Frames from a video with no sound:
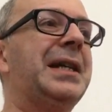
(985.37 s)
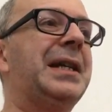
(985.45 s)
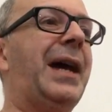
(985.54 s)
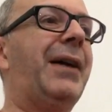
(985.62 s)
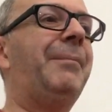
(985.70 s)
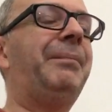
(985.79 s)

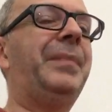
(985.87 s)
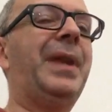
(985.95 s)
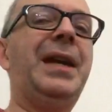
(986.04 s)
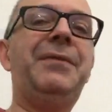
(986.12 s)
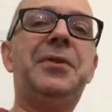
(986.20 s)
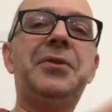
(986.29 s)
Now,
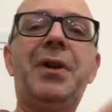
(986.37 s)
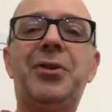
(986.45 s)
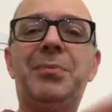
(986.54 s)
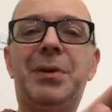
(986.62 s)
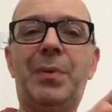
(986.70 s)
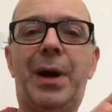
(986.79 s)
if you
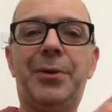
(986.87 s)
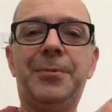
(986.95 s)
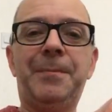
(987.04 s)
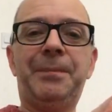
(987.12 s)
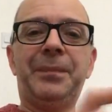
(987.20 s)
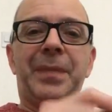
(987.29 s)
know me well,
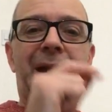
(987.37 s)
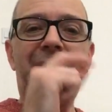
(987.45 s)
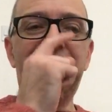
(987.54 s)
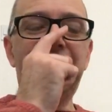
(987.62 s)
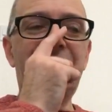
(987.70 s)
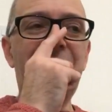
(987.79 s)

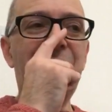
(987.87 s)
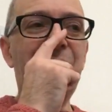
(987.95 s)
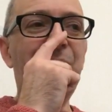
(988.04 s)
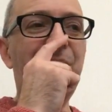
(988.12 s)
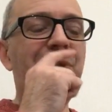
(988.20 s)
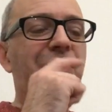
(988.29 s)

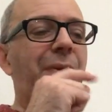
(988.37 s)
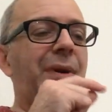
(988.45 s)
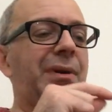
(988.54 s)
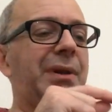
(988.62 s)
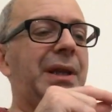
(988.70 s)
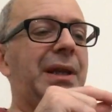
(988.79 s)
you will
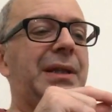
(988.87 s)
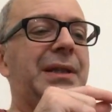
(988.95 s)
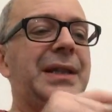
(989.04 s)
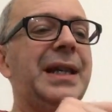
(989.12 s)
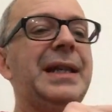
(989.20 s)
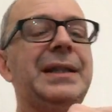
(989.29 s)

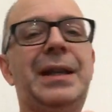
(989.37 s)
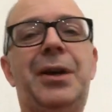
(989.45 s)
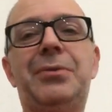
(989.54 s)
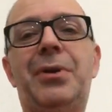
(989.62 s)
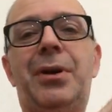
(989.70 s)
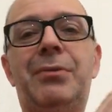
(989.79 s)
indeed
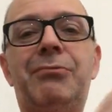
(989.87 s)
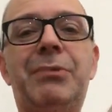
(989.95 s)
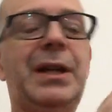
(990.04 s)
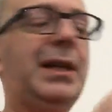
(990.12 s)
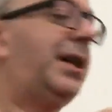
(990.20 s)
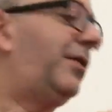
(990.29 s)
know that I
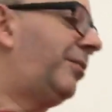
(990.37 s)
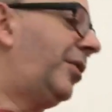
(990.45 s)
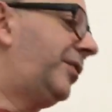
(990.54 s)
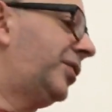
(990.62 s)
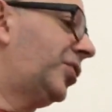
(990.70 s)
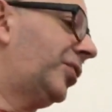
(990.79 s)
really love my
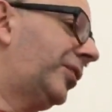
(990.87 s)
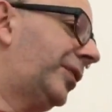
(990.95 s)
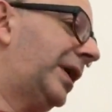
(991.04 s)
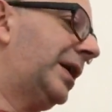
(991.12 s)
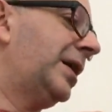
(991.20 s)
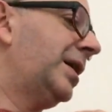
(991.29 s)

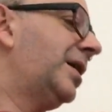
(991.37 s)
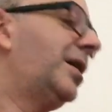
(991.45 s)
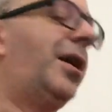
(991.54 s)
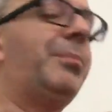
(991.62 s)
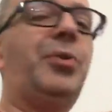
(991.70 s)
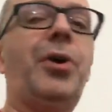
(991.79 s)
photography.
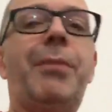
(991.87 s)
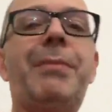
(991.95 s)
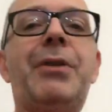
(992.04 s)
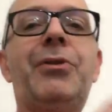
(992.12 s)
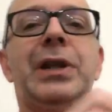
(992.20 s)
I primarily